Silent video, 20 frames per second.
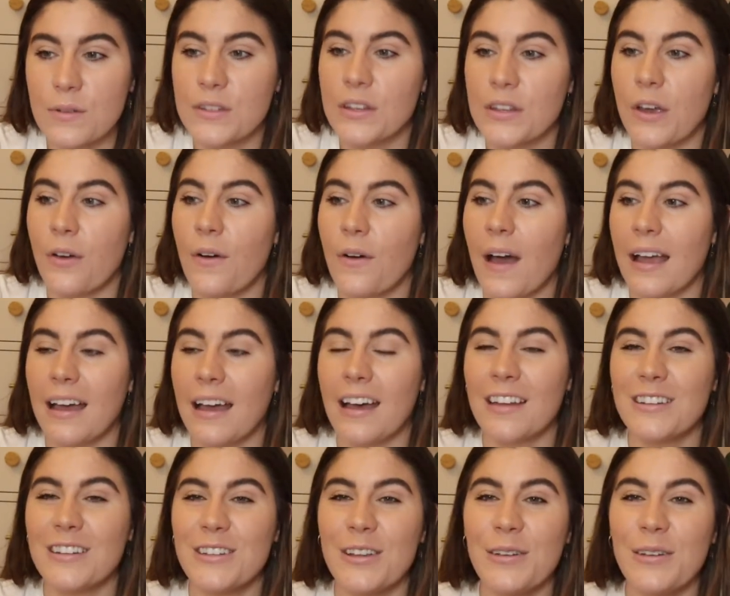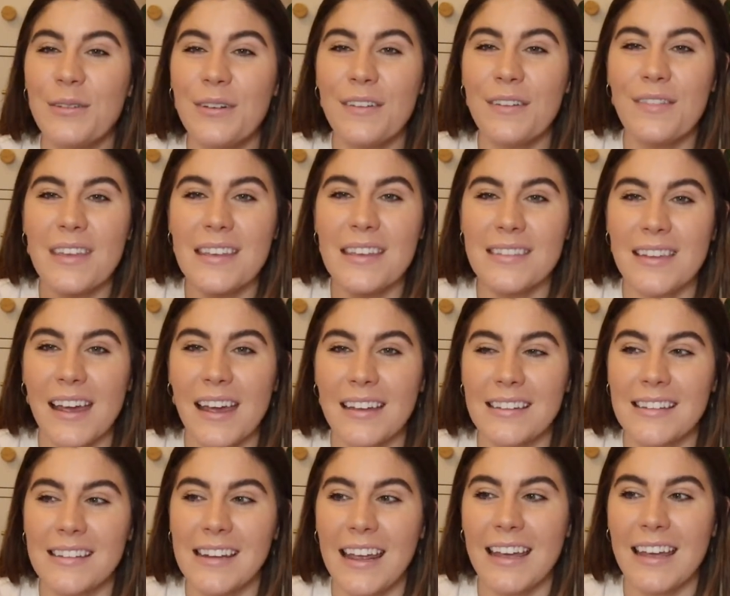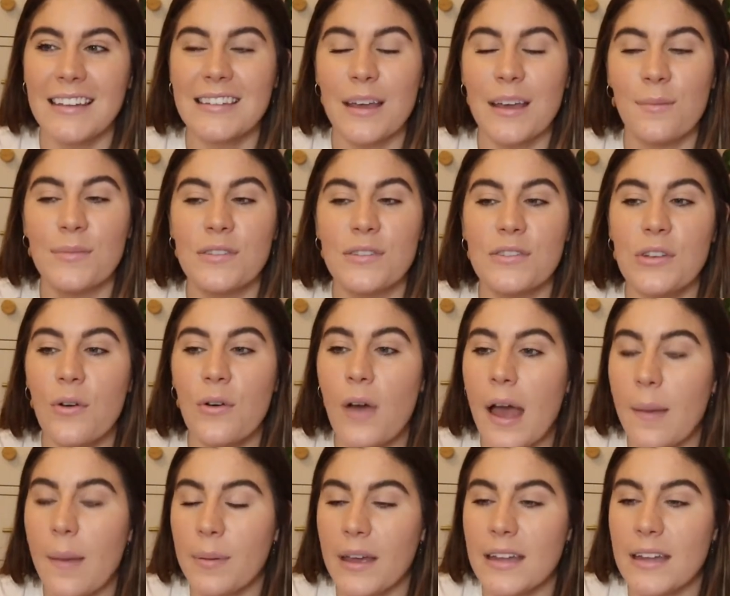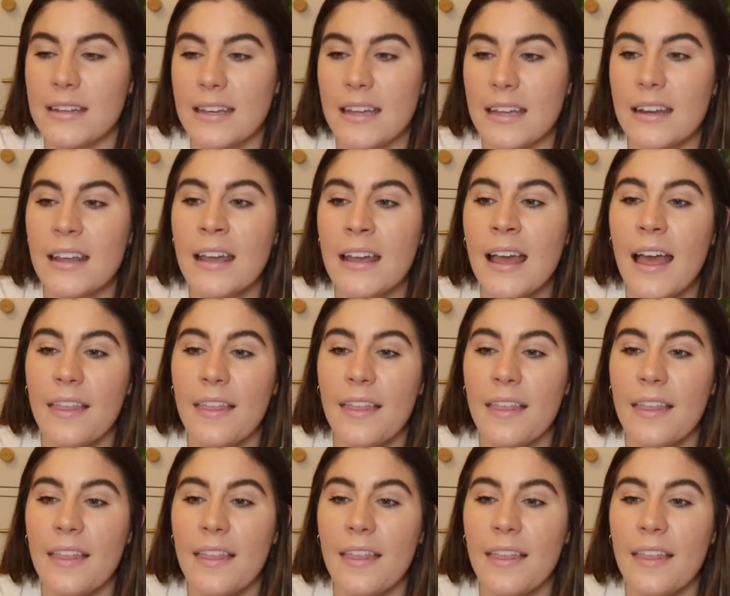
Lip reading: So I got 2 of these nightstands. I'm so happy I did.